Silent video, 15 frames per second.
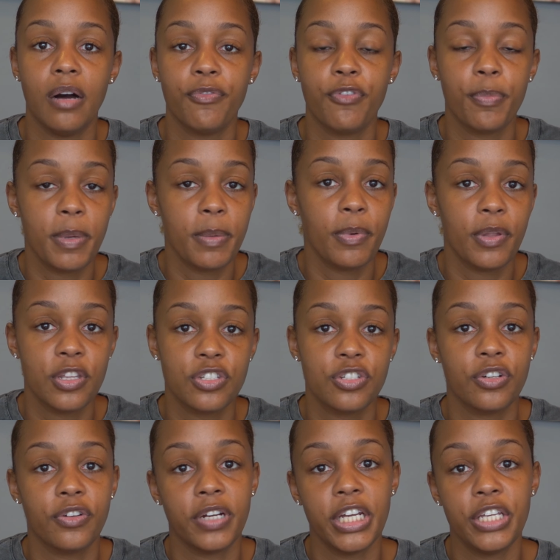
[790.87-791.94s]
for people in this
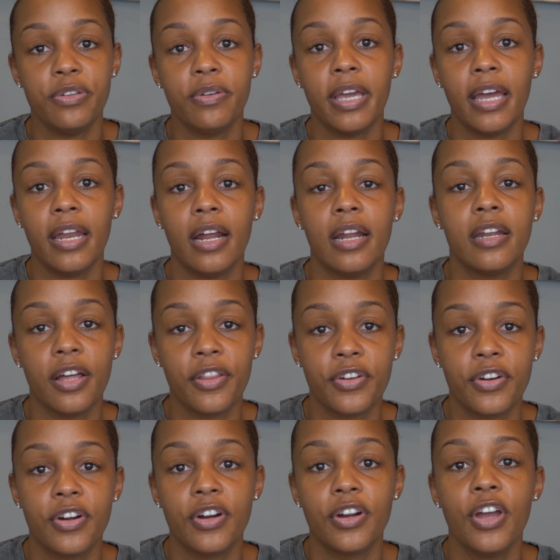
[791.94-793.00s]
degree, you get
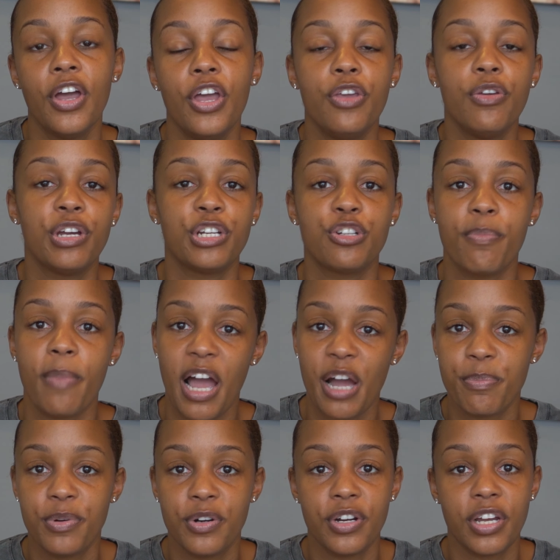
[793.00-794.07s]
your
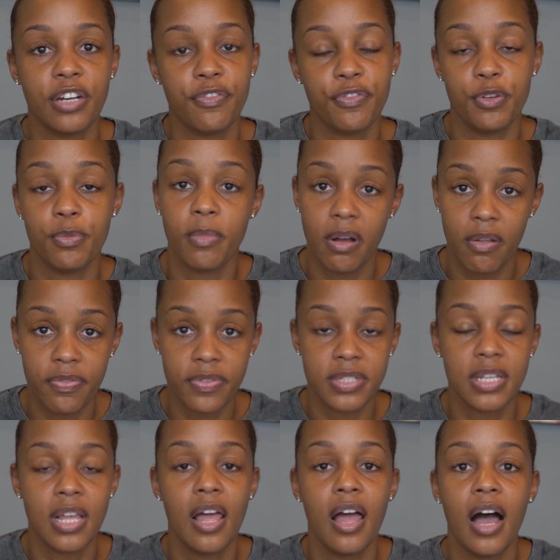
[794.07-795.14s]
MacBook in a few
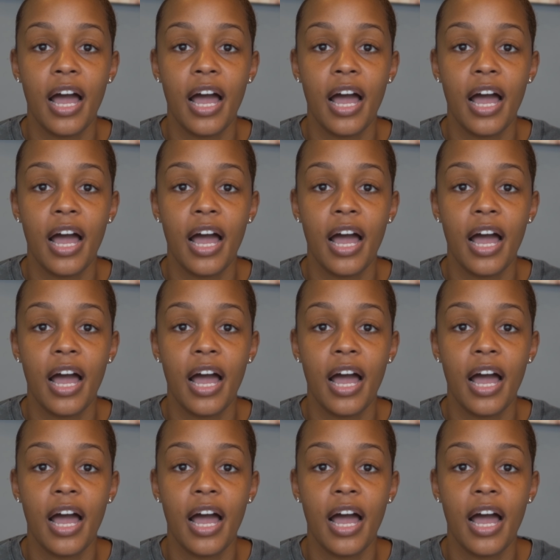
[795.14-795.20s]
months.